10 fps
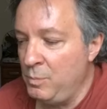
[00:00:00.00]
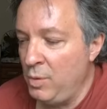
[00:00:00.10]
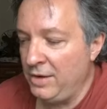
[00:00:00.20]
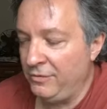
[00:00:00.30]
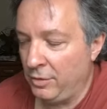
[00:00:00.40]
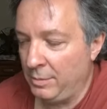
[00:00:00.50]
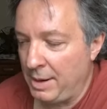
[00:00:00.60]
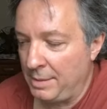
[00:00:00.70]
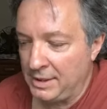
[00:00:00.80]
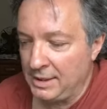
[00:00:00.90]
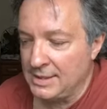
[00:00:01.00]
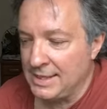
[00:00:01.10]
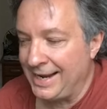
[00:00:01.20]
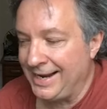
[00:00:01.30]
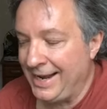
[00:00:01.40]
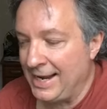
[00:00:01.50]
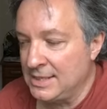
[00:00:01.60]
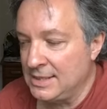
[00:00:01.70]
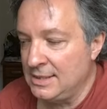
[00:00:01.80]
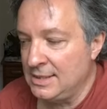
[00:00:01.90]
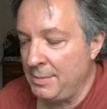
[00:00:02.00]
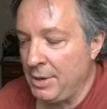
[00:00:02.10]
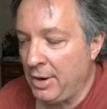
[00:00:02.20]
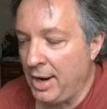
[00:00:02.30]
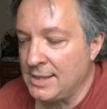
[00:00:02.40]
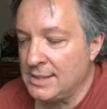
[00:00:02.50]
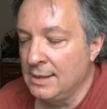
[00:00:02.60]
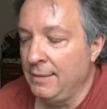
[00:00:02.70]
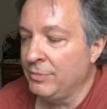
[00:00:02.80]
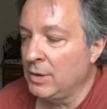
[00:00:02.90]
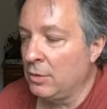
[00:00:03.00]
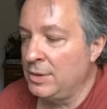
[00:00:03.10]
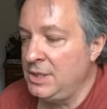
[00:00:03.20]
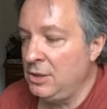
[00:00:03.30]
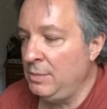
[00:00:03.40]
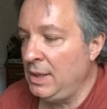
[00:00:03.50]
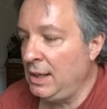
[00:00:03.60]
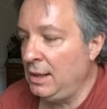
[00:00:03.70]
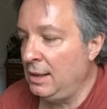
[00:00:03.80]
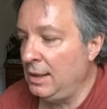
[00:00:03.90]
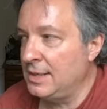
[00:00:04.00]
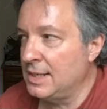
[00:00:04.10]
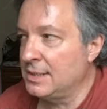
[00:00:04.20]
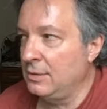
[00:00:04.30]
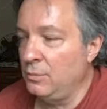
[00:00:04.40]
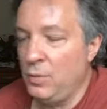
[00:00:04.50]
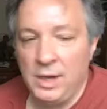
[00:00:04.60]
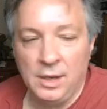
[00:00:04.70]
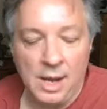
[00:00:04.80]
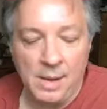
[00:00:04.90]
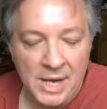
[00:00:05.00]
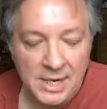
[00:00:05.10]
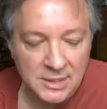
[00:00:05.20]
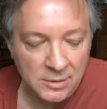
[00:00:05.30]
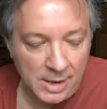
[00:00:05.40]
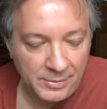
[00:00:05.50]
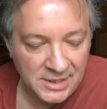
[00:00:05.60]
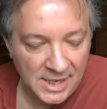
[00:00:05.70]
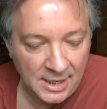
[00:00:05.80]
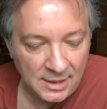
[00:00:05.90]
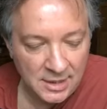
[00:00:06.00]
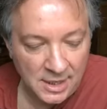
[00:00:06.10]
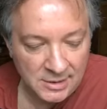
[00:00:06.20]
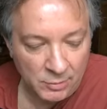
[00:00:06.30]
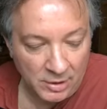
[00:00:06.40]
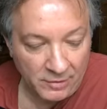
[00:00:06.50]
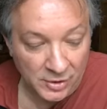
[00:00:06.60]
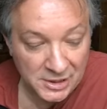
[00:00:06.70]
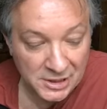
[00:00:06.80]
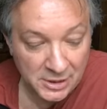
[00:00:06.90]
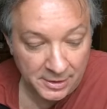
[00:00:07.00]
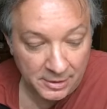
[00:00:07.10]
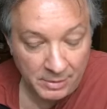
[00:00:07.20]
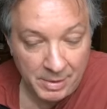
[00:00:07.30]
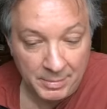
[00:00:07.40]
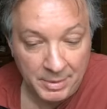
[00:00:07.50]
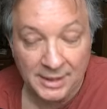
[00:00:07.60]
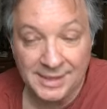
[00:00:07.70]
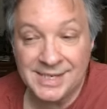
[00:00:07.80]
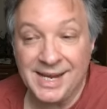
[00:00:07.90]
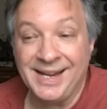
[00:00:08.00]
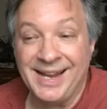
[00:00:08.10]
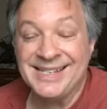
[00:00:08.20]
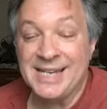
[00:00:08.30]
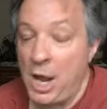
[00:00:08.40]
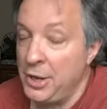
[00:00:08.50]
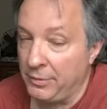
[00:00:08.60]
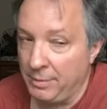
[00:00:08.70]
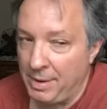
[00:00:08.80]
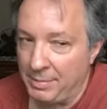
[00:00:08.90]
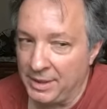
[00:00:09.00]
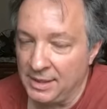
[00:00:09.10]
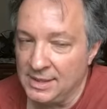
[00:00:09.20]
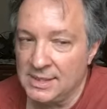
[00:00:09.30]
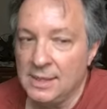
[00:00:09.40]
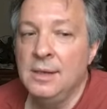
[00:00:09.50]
win for Republicans against Democrats? Or do you mean it doesn't win? I mean, I would say it does work for certain Republicans against other Republicans